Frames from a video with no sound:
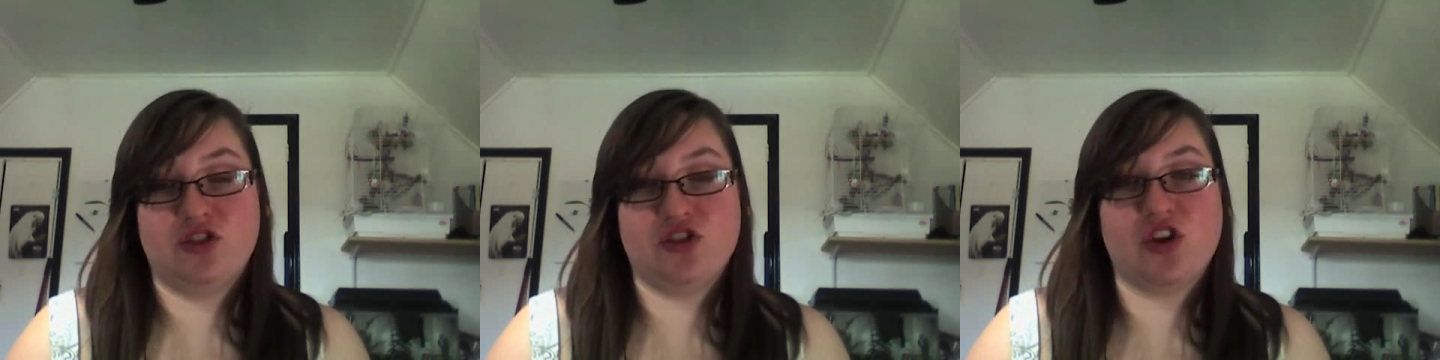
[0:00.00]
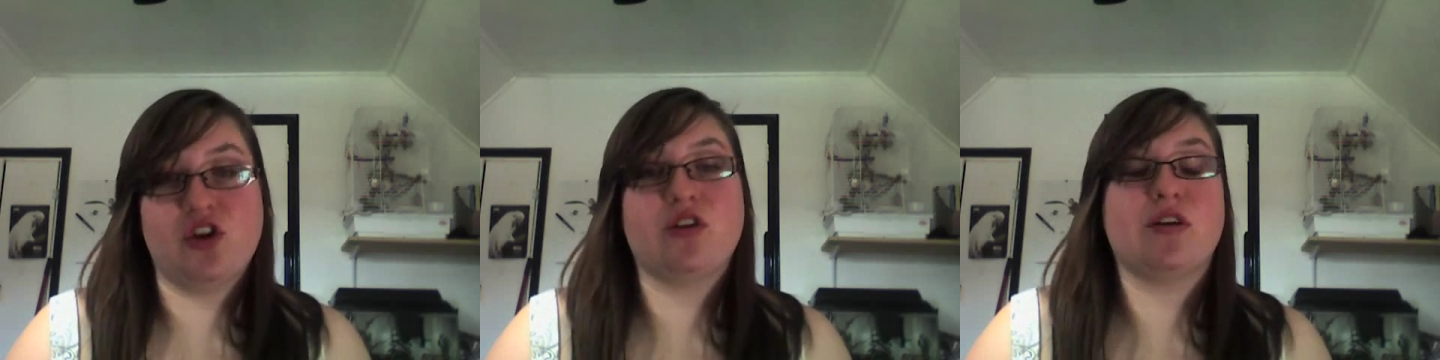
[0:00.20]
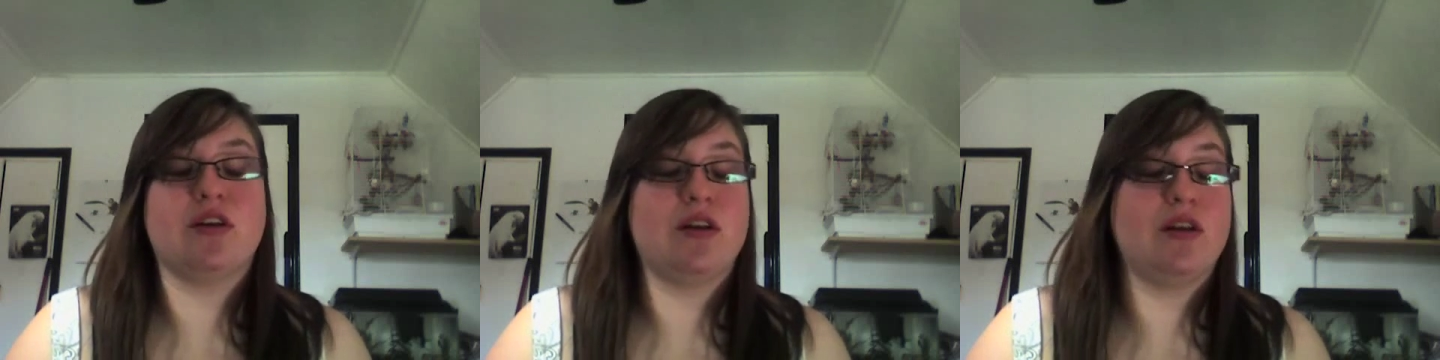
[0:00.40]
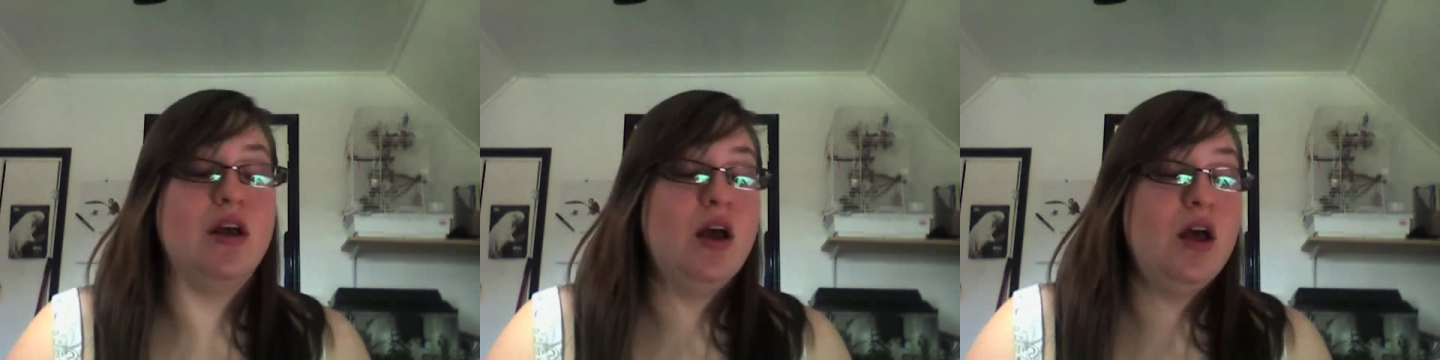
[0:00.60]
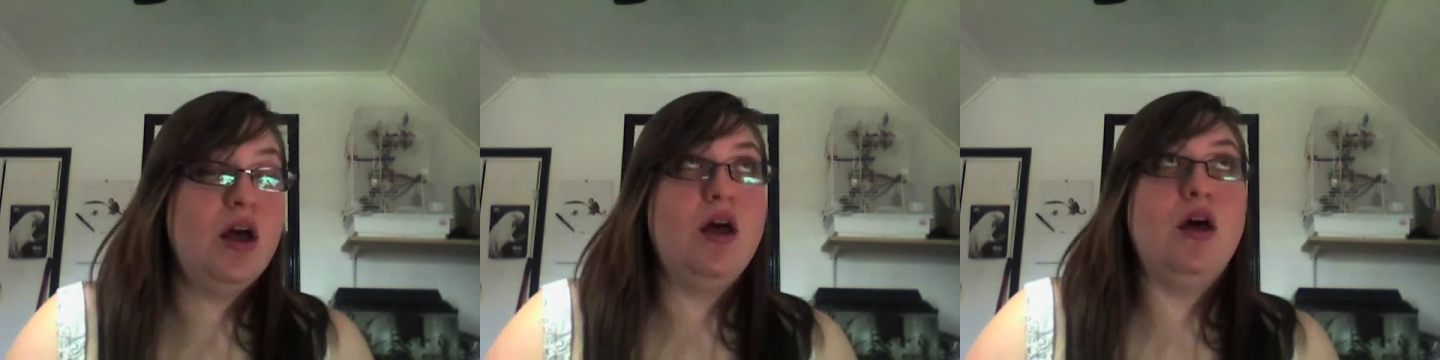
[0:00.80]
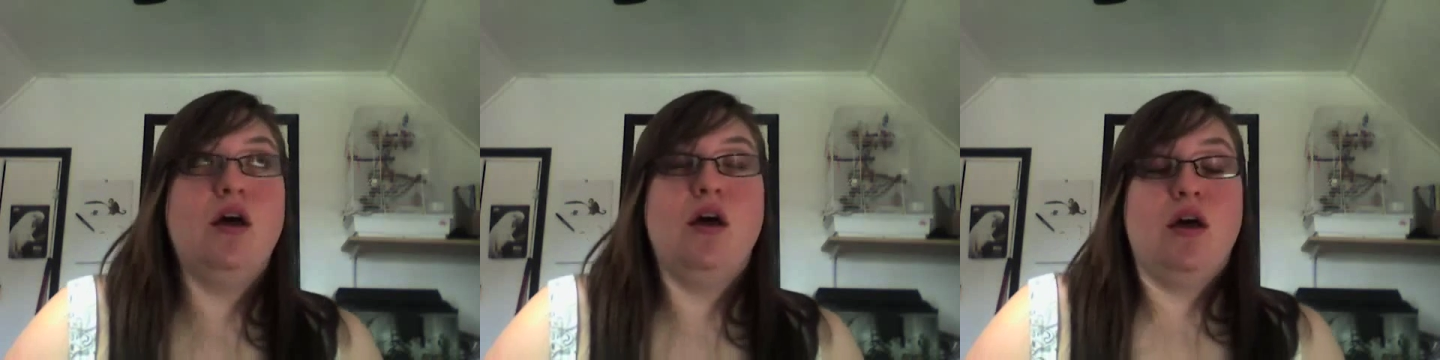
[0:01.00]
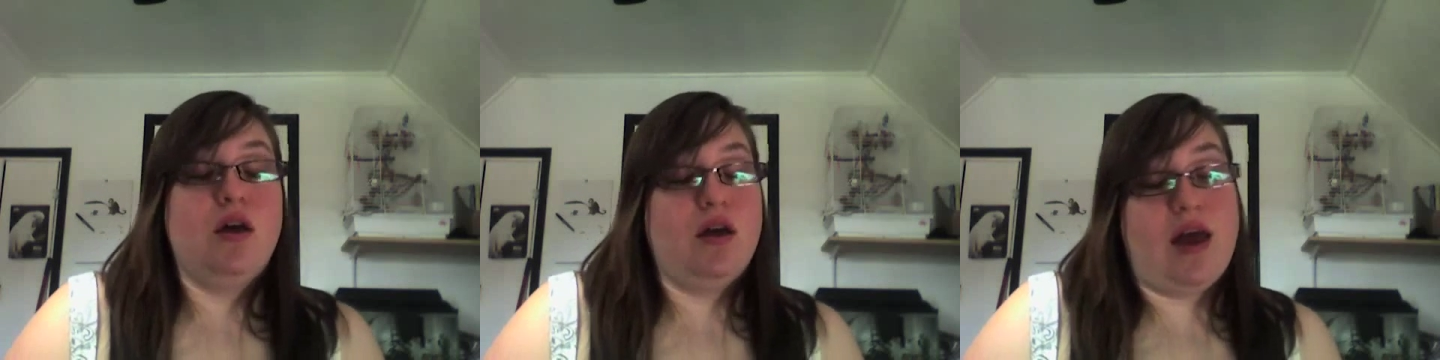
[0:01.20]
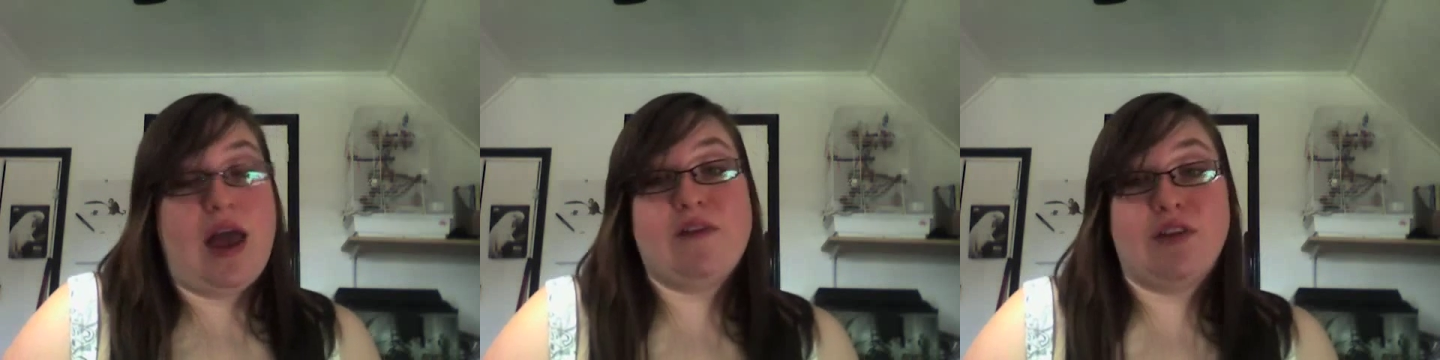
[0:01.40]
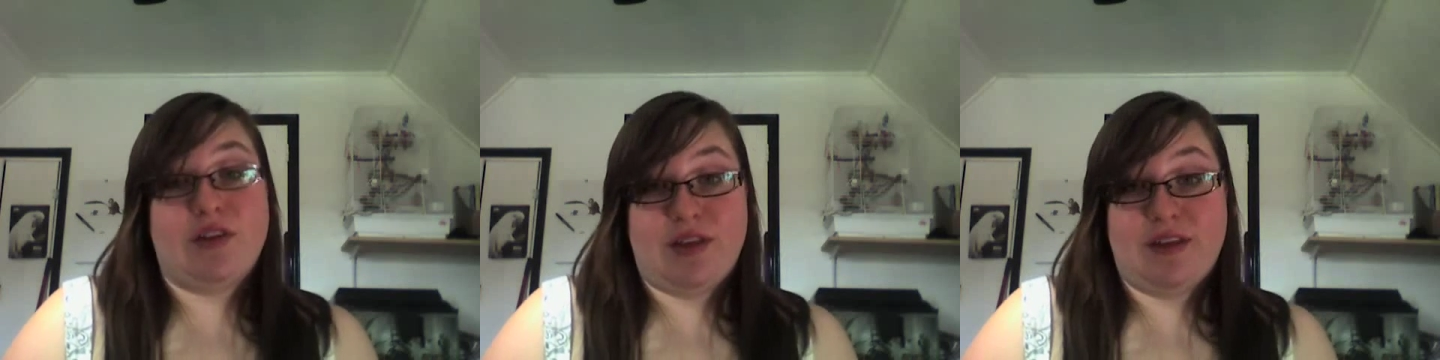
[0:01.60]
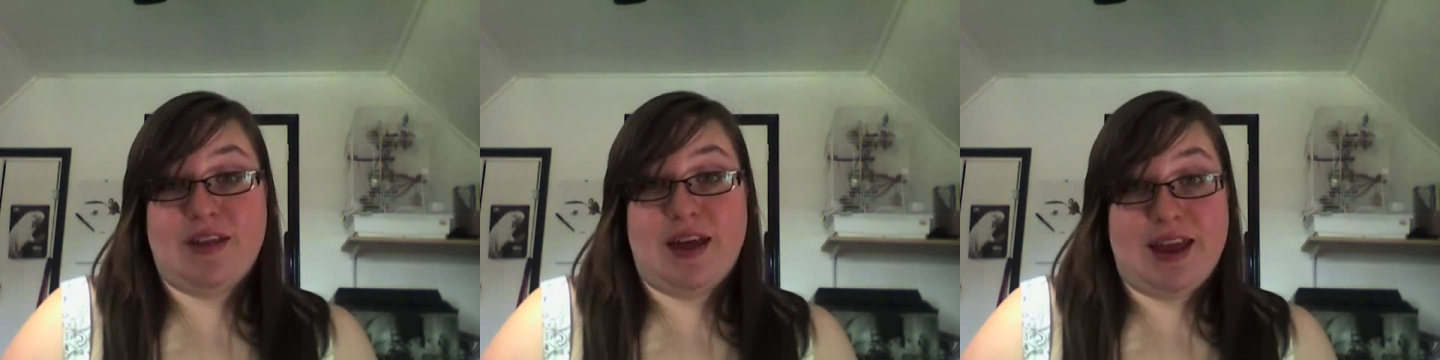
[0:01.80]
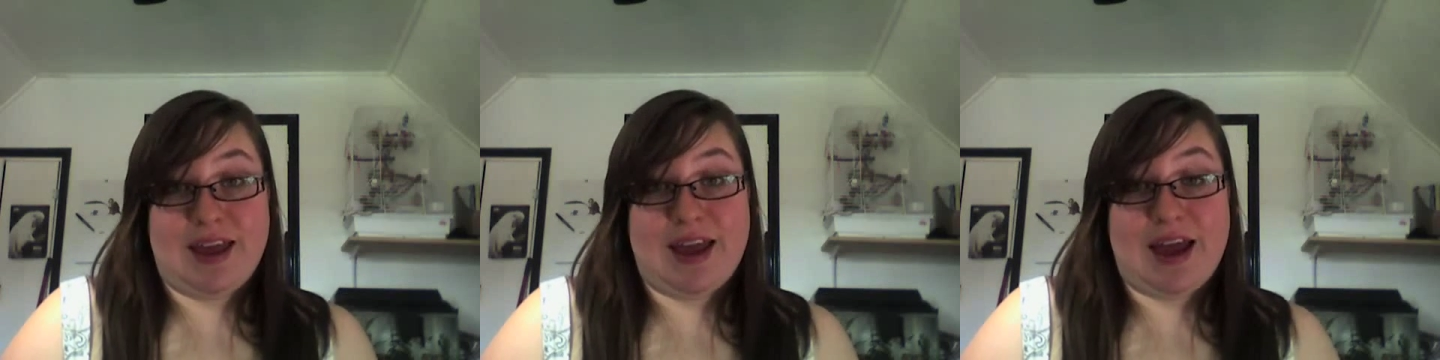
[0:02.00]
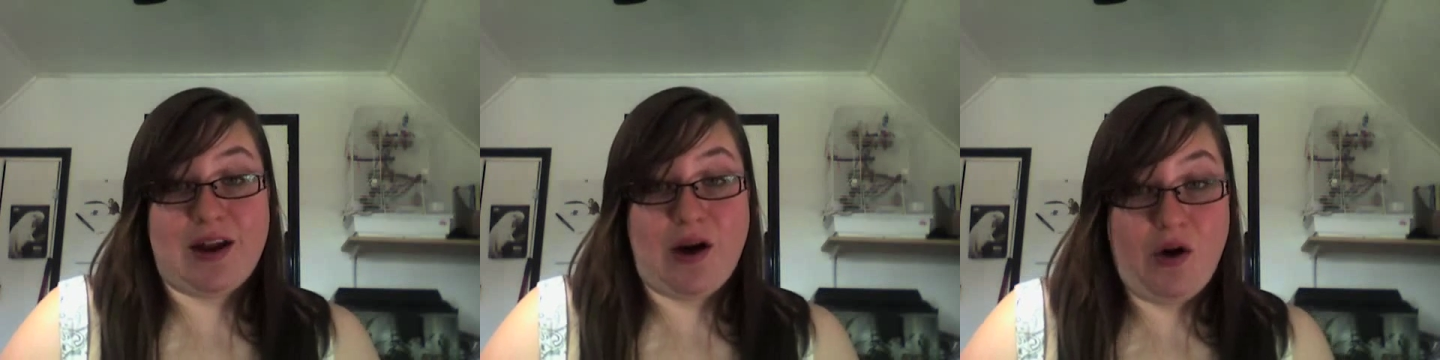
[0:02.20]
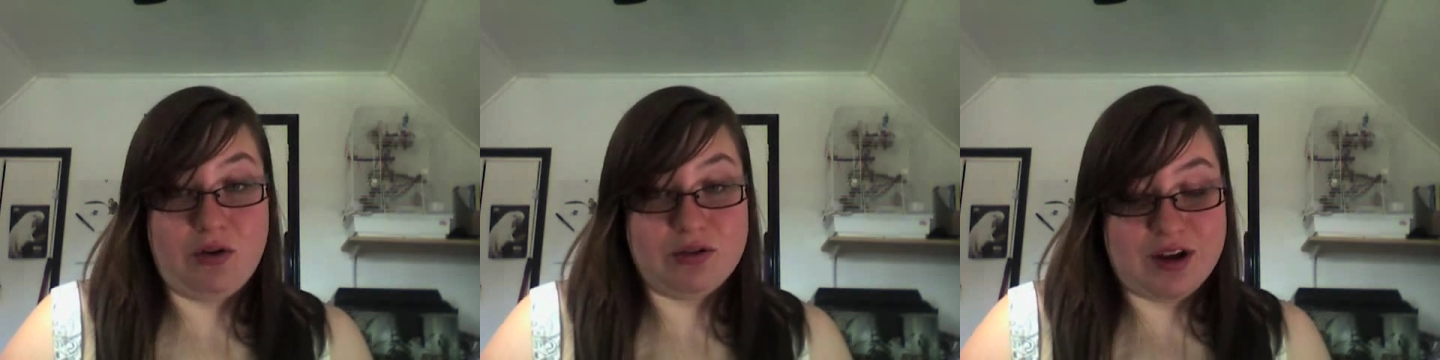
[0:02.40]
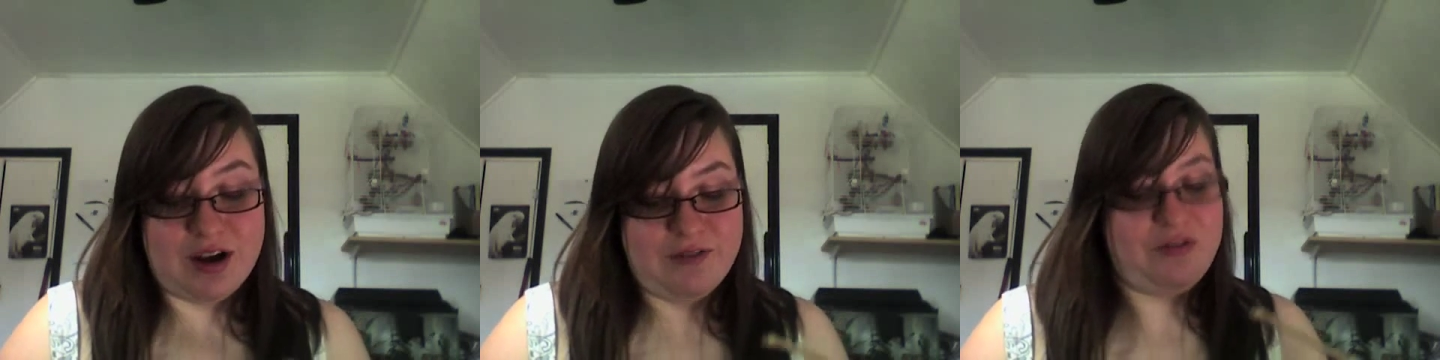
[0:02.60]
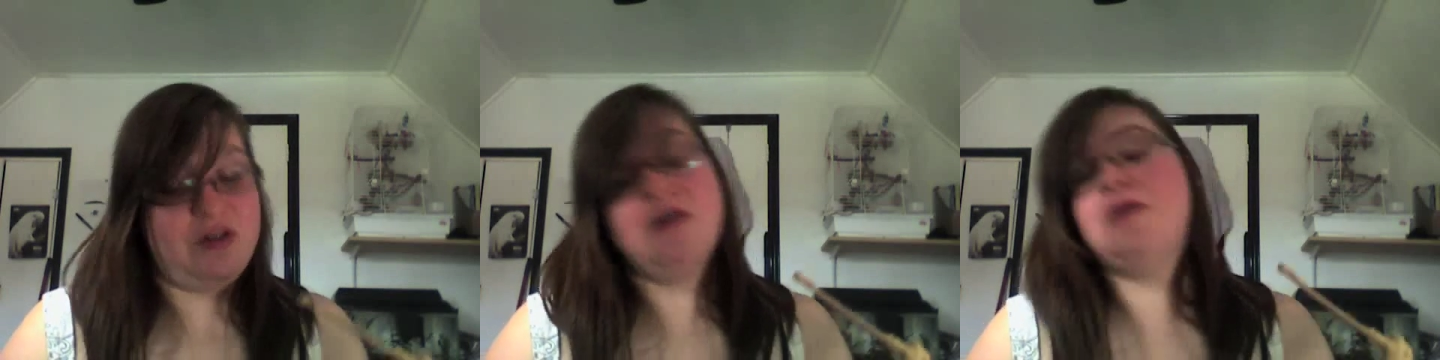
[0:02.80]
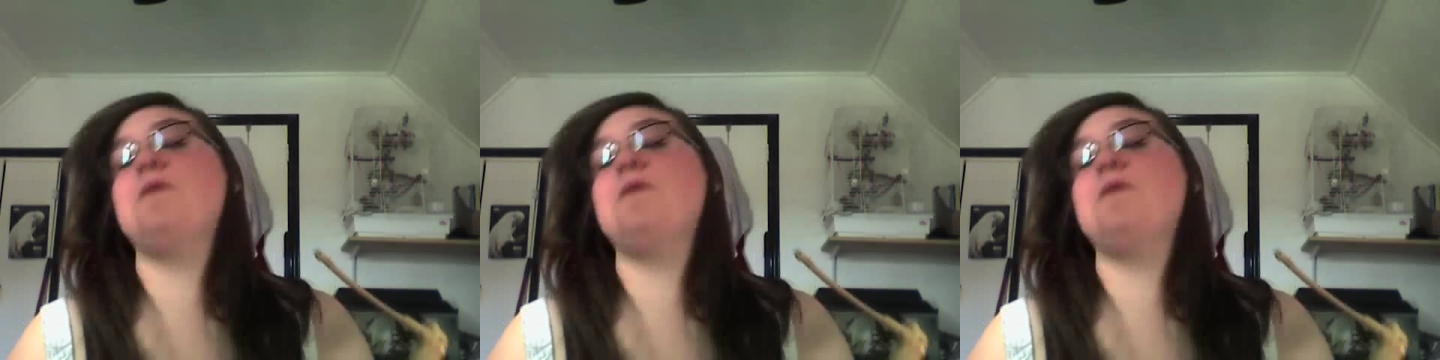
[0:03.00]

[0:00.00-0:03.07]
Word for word: shirt and everything that he can get a hold of.